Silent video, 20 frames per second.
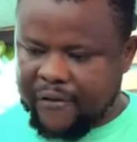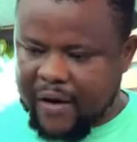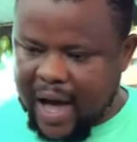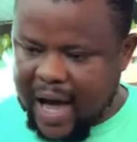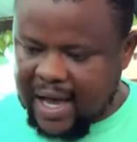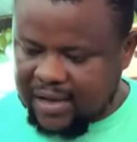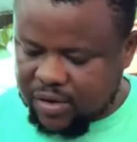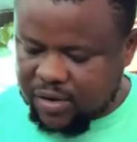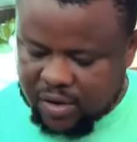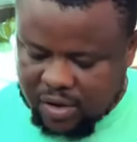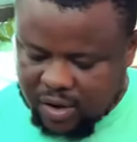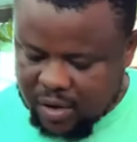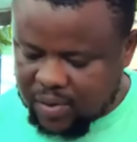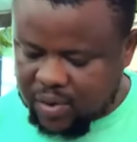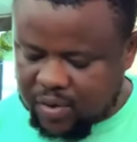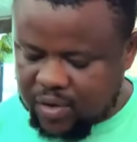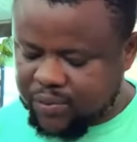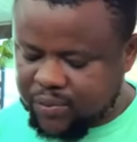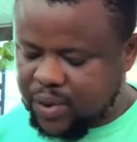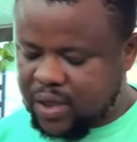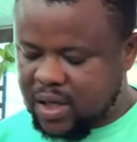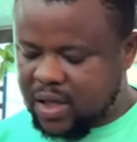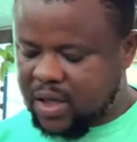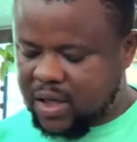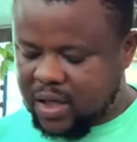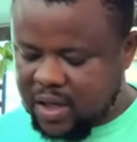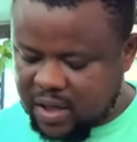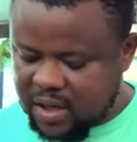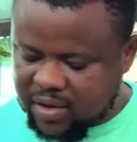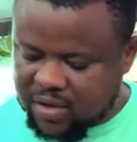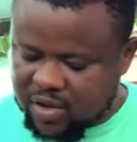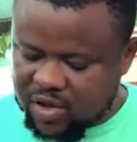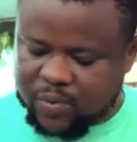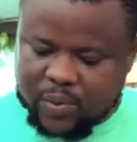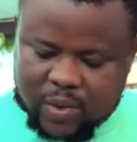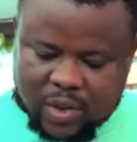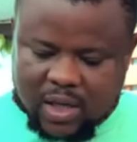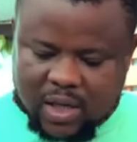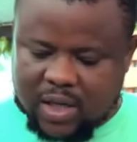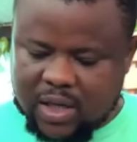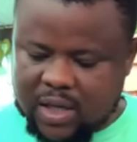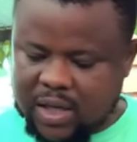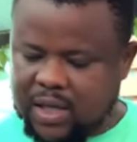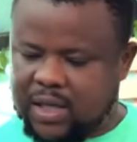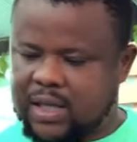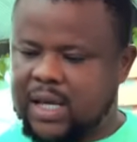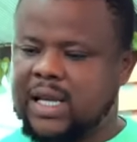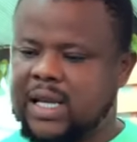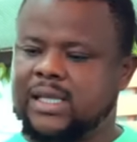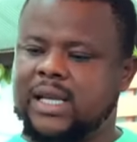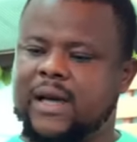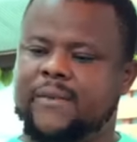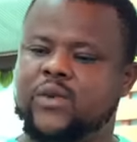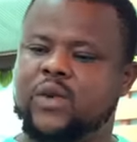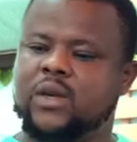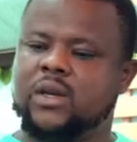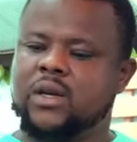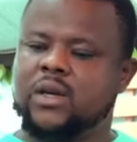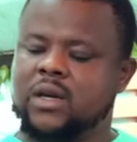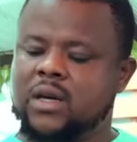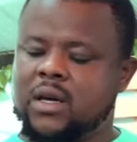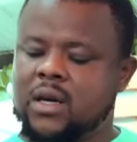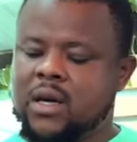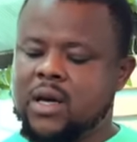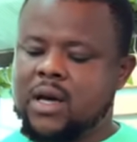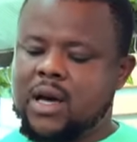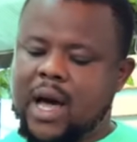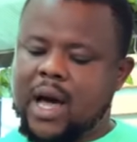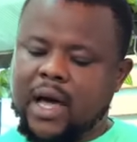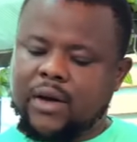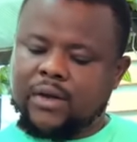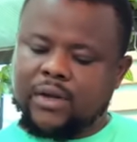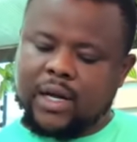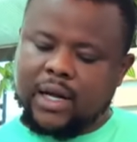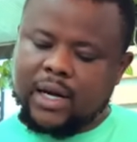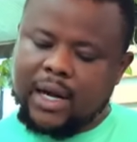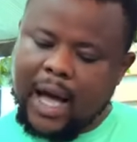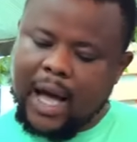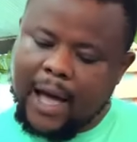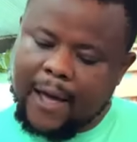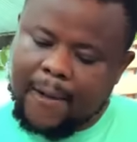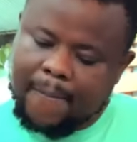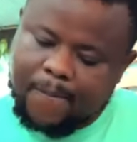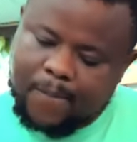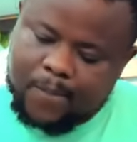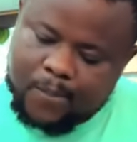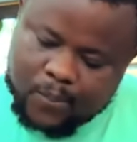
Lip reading: if I ask you something with pidgin English, use pidgin English, answer me. How you there, guy?